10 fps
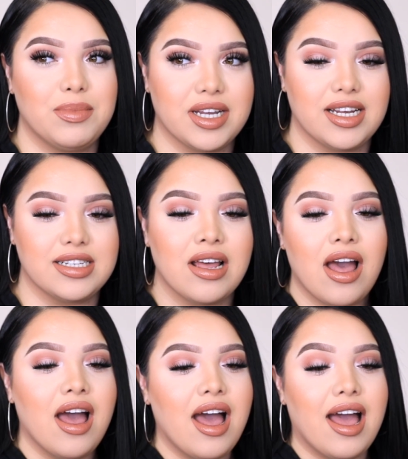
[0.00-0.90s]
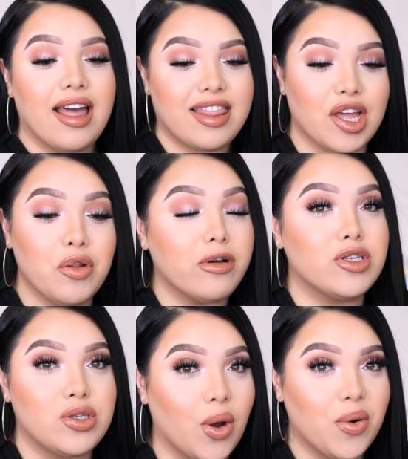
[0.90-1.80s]
because they look
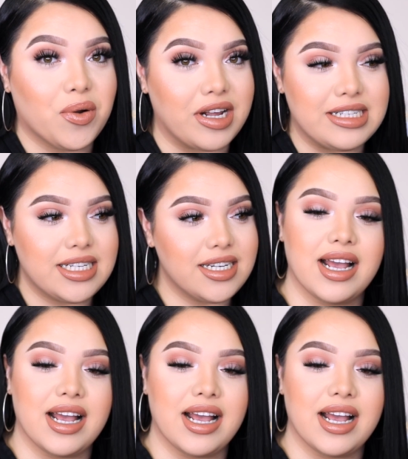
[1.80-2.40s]
so crazy.